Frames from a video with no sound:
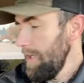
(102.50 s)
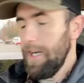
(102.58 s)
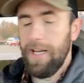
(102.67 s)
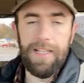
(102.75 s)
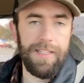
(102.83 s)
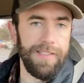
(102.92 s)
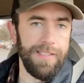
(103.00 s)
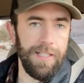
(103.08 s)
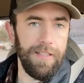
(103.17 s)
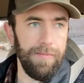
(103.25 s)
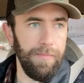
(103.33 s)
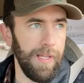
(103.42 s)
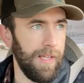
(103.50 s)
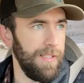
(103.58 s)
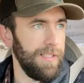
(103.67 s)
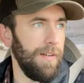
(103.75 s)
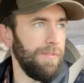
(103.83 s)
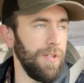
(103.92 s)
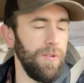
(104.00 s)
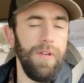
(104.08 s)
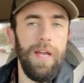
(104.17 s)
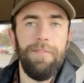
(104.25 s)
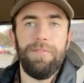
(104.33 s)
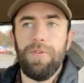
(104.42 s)
And I got the sealant because after you
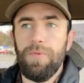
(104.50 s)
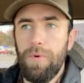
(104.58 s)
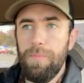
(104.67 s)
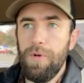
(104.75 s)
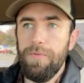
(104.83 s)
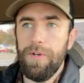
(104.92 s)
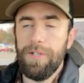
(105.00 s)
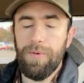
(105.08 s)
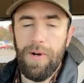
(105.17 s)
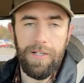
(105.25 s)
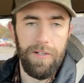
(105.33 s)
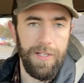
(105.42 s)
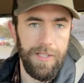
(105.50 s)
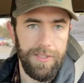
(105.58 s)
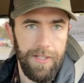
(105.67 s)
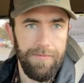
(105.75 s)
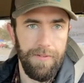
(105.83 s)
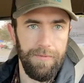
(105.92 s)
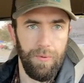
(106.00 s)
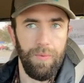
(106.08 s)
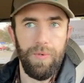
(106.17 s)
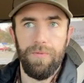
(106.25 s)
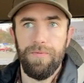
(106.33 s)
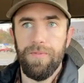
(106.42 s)
after you remove a DirecTV dish off of a
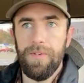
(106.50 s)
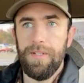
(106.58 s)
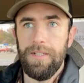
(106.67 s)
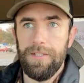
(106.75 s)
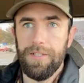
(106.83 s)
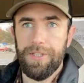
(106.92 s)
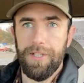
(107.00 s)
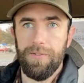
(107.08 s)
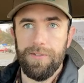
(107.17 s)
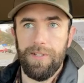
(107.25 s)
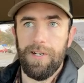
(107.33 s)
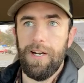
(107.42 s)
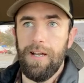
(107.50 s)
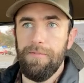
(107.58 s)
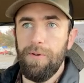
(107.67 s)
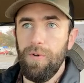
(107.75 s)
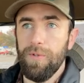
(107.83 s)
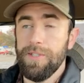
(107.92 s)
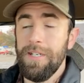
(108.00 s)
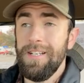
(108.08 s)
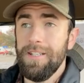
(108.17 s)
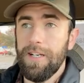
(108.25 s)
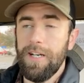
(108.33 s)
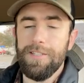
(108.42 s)
roof, the shingles are gonna have holes.
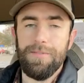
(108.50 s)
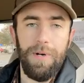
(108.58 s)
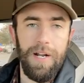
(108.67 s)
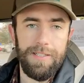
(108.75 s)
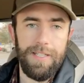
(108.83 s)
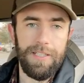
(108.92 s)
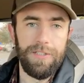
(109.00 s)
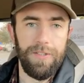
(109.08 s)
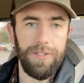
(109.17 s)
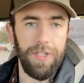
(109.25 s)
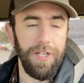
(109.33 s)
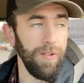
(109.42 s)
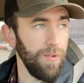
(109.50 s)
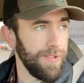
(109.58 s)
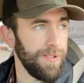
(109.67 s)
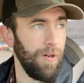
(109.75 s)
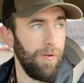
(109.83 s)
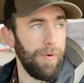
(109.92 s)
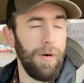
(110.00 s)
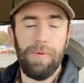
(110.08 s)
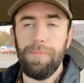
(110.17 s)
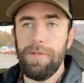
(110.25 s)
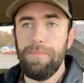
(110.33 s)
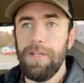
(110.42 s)
The customer has extra shingles, so I'll
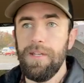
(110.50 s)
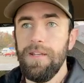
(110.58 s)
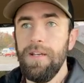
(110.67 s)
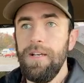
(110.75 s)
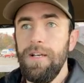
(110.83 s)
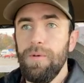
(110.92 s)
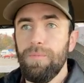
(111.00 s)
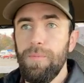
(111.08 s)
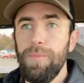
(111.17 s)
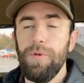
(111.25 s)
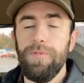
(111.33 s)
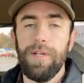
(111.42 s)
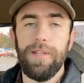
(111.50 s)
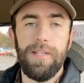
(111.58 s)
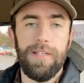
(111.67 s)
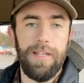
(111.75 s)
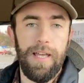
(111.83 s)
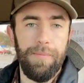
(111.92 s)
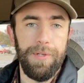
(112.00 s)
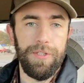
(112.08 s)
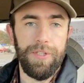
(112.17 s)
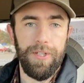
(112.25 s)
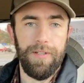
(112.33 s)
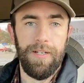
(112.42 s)
probably be removing the
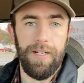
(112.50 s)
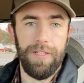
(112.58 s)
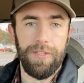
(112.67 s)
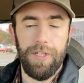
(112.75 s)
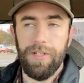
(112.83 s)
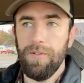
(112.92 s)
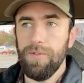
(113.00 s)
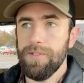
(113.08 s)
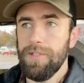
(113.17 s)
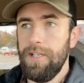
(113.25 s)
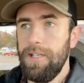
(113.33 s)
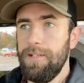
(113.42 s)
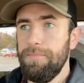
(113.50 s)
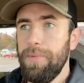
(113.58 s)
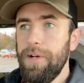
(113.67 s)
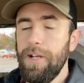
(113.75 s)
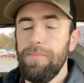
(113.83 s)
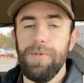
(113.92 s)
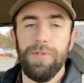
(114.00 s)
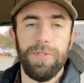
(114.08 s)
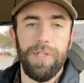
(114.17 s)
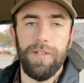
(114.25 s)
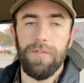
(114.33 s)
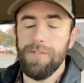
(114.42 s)
damaged uh, shingles and putting up new
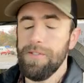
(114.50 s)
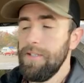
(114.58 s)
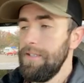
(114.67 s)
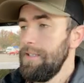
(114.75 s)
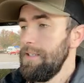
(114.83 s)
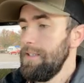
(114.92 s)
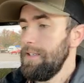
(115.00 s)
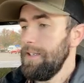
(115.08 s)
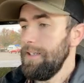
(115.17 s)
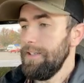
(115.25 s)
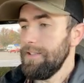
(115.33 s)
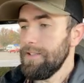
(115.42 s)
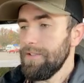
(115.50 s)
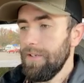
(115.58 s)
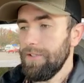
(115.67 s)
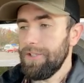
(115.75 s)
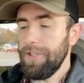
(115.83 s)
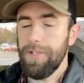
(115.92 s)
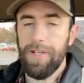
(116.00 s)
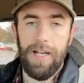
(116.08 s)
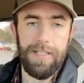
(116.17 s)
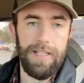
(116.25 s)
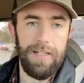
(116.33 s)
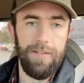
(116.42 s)
shingles. And so I'll show you
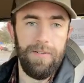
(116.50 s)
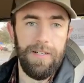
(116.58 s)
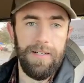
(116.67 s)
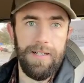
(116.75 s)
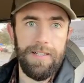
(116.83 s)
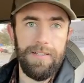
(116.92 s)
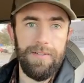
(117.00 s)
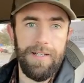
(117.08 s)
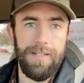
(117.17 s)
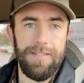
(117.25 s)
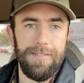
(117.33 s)
guys how I do that.